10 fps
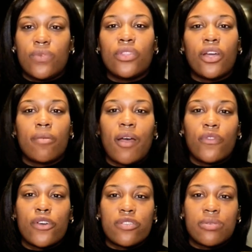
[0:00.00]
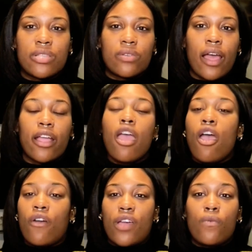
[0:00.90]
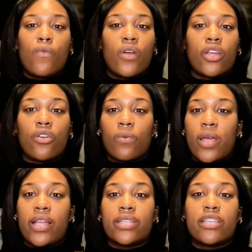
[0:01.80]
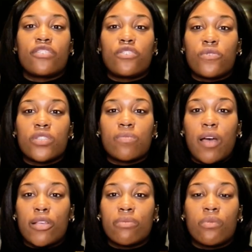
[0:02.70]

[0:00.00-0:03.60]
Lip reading: We learn about those because we're like, okay, we want to correct as soon as possible.